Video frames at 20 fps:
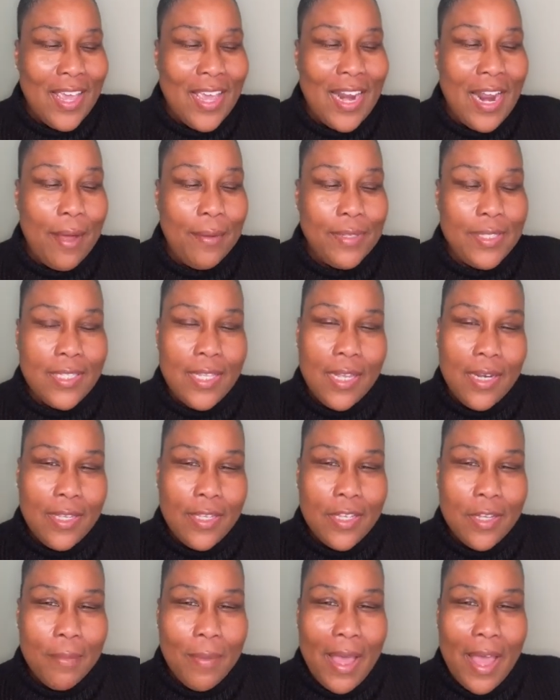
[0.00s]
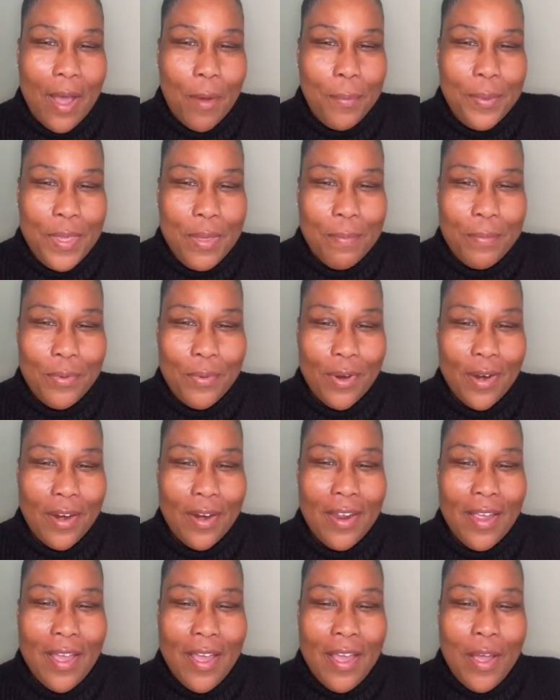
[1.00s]
And I was telling him how people
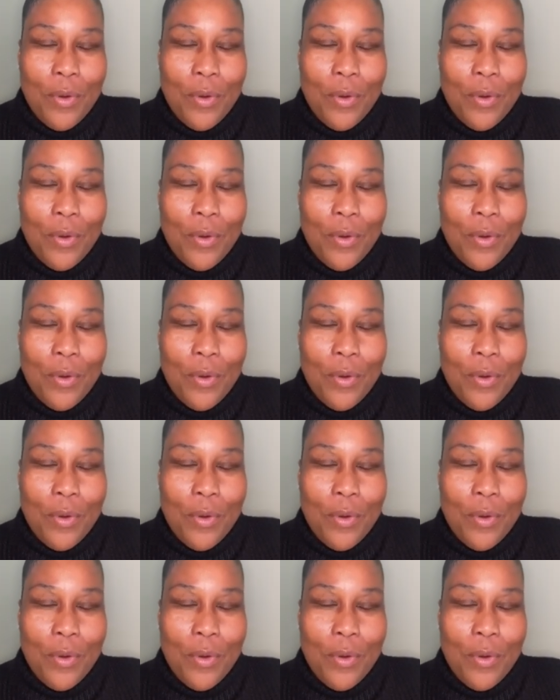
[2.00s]
are